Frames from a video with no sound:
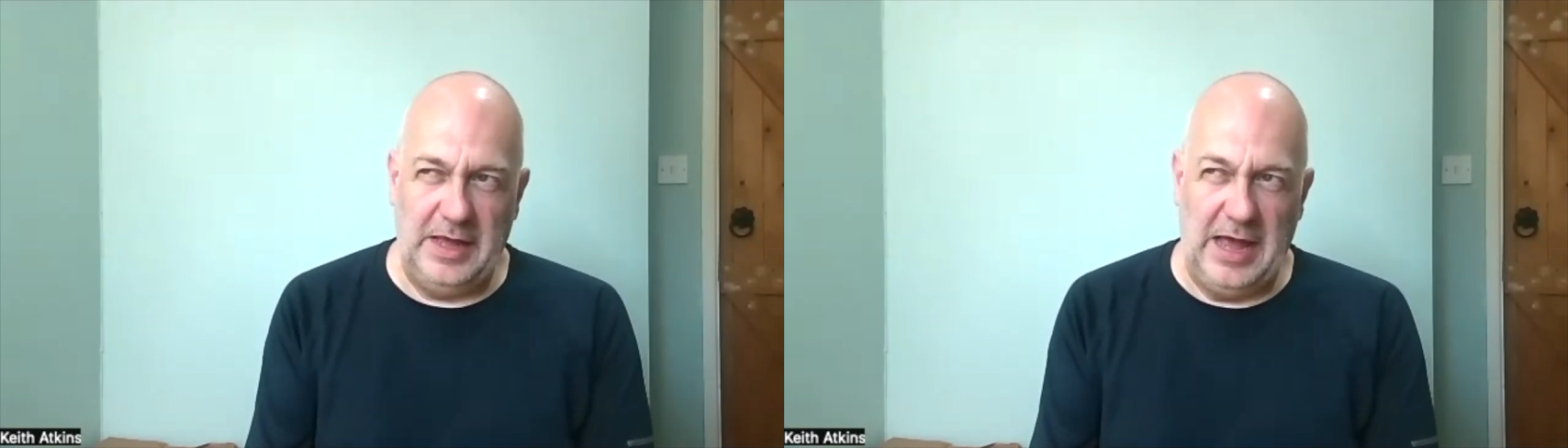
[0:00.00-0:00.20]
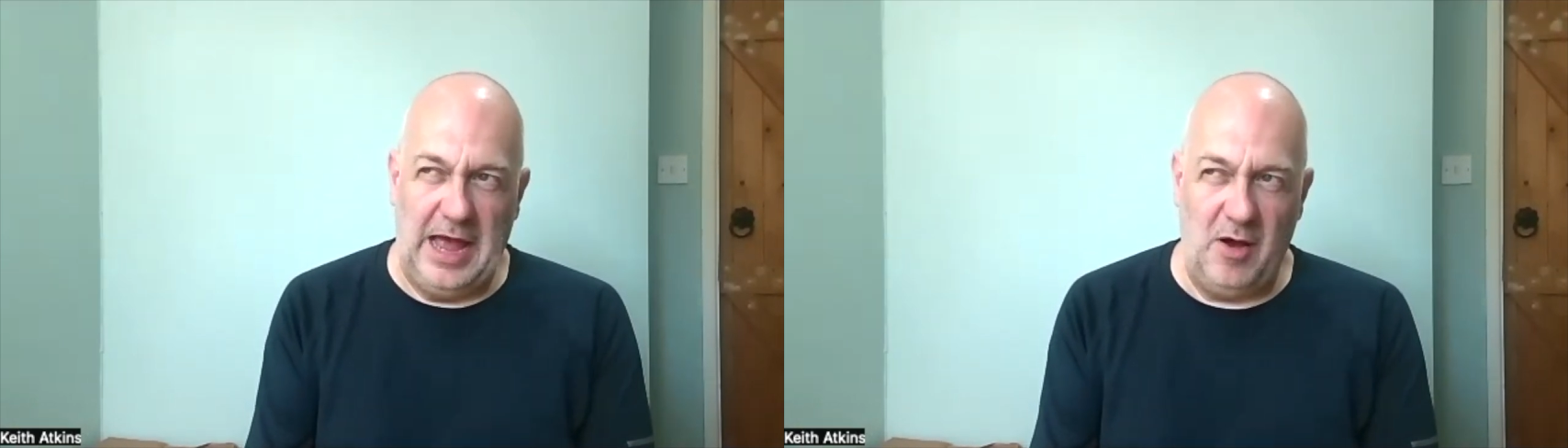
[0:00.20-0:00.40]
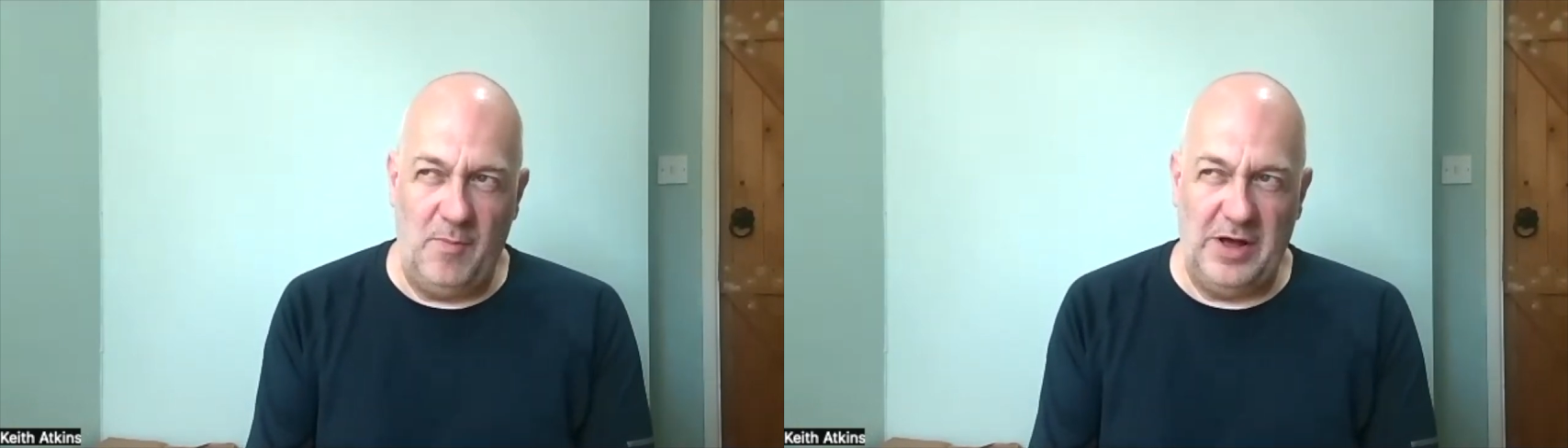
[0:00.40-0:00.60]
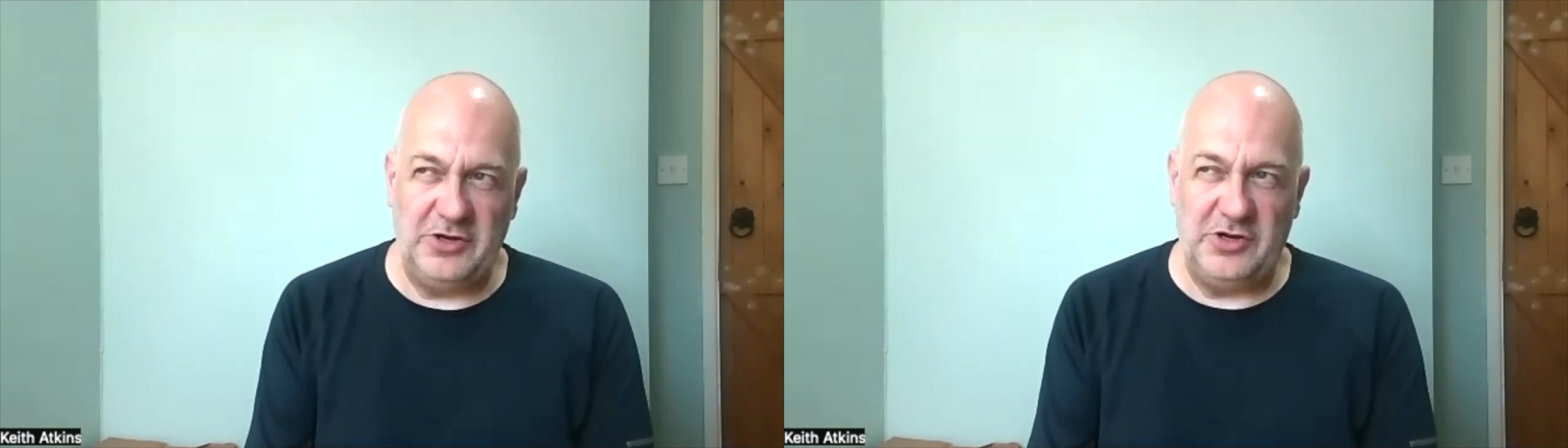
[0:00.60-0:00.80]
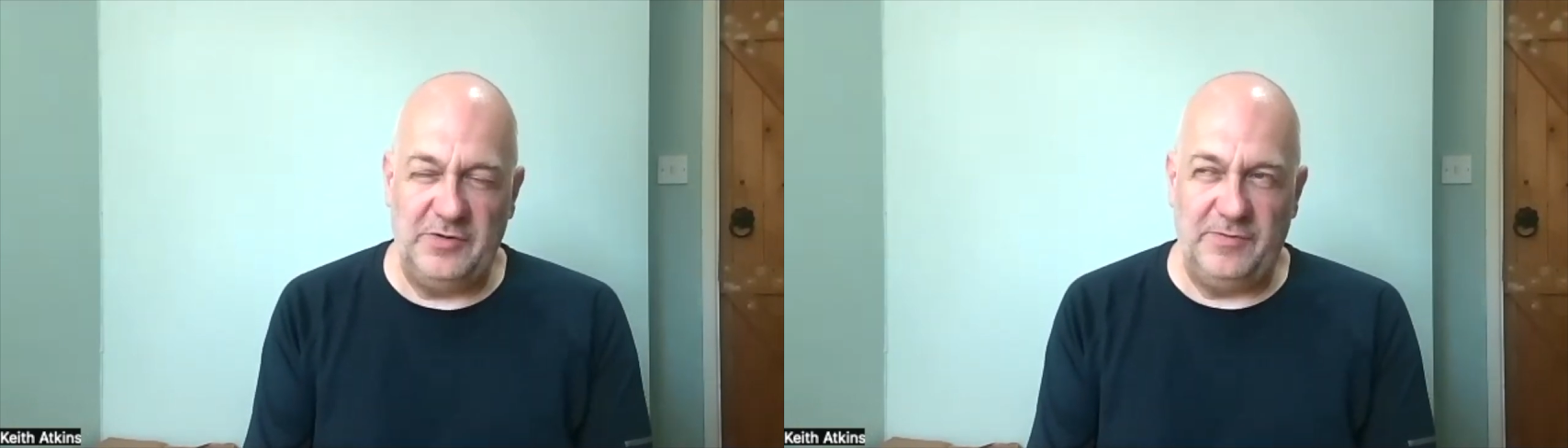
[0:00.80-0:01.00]
How
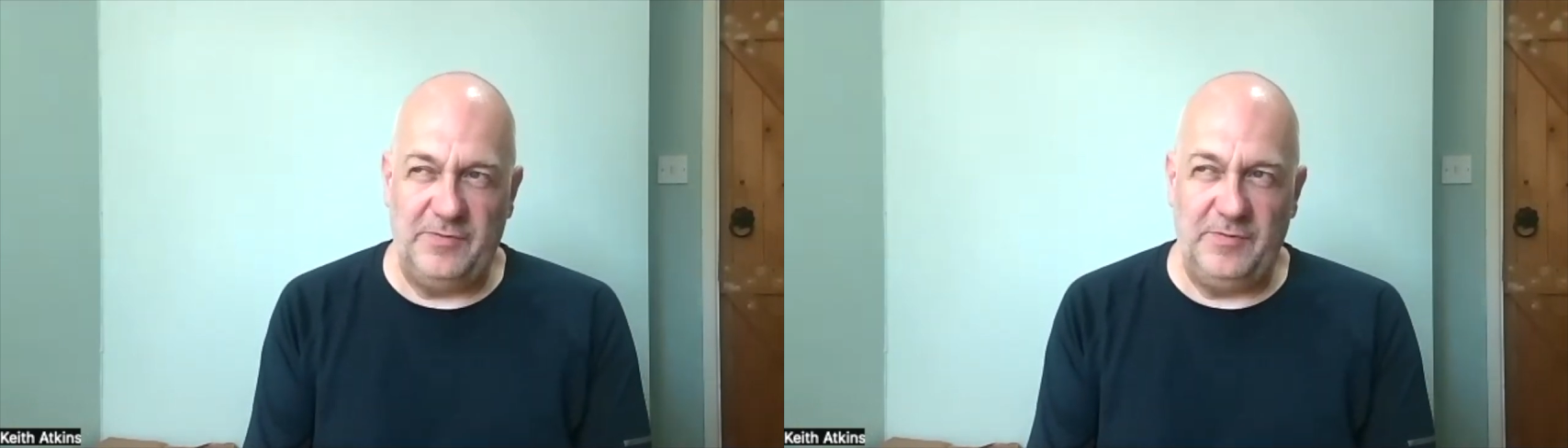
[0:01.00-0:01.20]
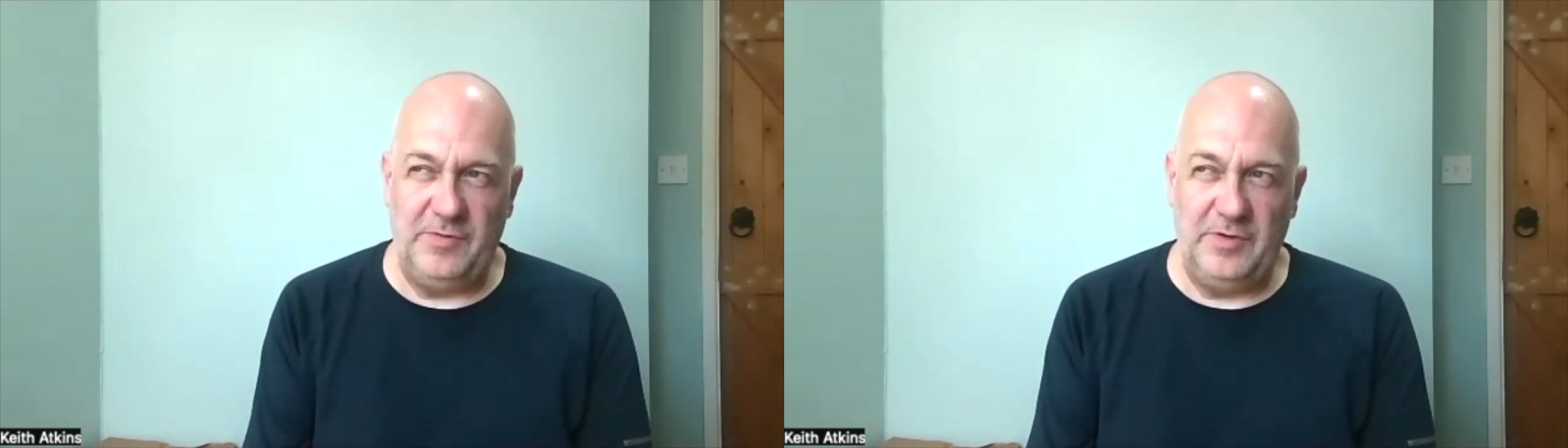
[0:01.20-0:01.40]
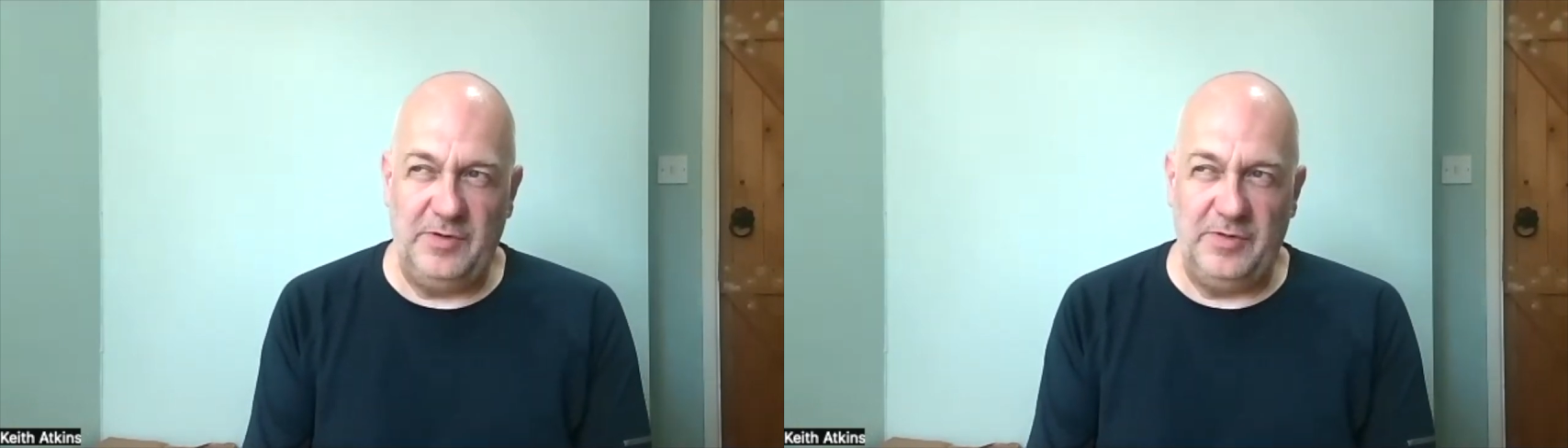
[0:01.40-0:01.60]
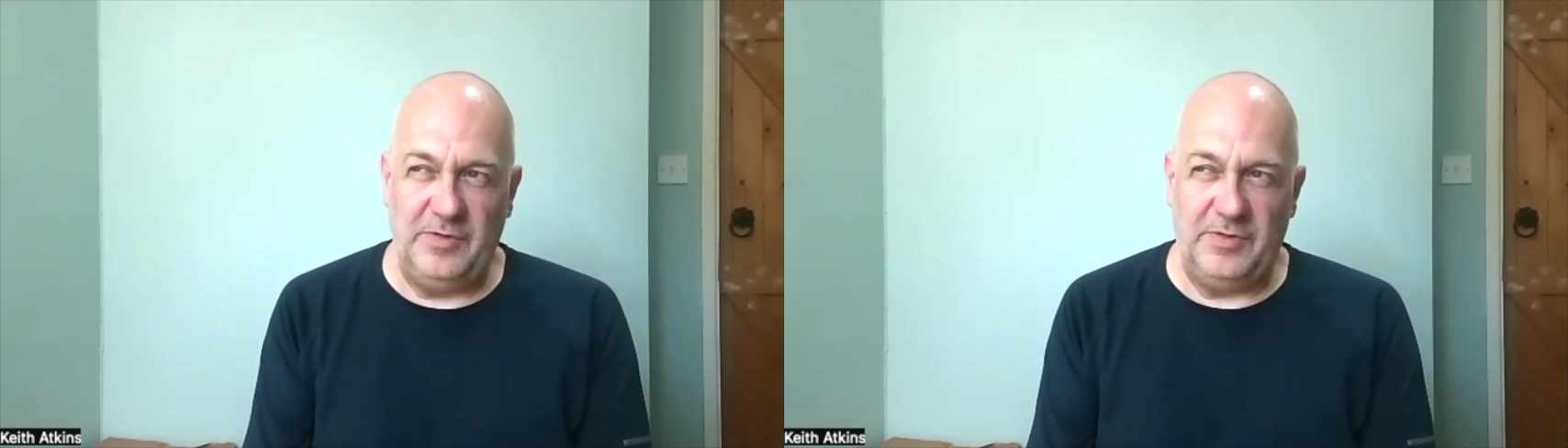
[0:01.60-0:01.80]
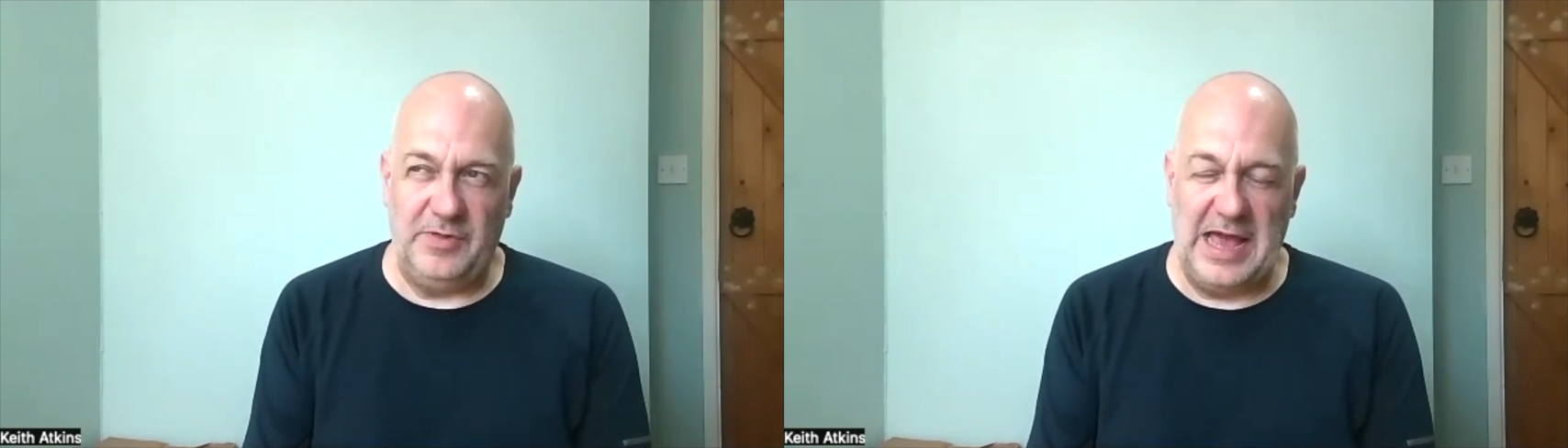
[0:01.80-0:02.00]
much of
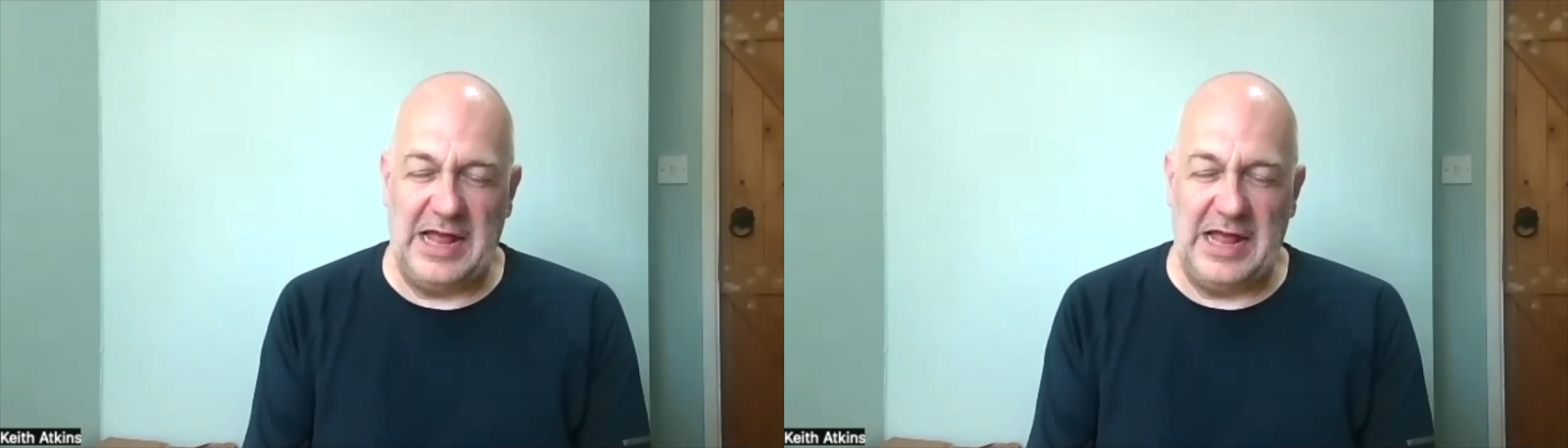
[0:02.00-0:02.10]
the